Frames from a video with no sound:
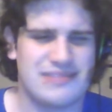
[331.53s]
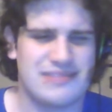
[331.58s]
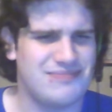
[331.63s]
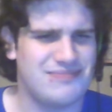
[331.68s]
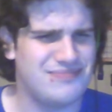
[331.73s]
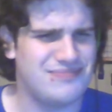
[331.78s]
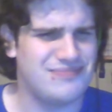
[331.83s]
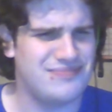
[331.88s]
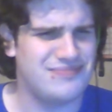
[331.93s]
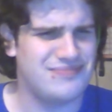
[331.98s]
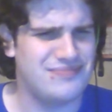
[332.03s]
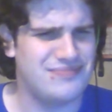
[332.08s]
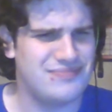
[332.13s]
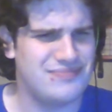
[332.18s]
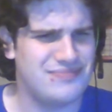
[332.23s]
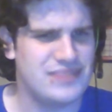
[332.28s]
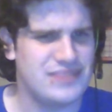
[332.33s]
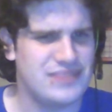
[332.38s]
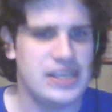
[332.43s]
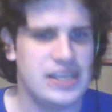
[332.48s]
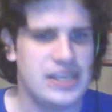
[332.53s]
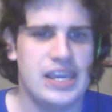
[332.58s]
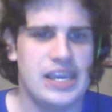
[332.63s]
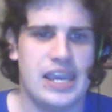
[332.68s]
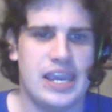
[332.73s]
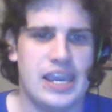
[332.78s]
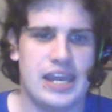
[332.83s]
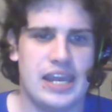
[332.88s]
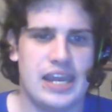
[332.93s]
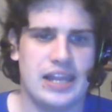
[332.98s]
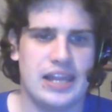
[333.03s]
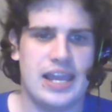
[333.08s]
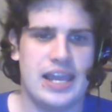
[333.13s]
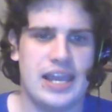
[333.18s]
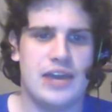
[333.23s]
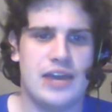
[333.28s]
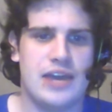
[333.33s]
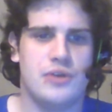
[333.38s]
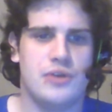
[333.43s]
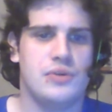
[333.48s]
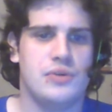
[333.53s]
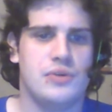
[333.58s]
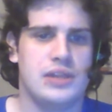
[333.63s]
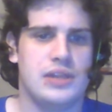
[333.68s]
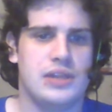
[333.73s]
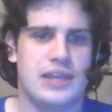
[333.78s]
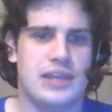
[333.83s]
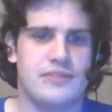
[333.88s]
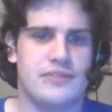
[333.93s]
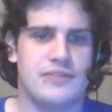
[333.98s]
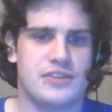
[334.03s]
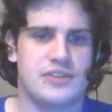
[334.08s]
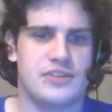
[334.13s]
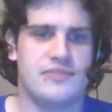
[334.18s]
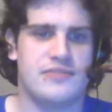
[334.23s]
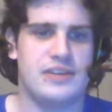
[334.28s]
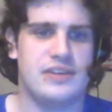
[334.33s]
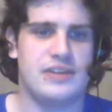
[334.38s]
and lower levels of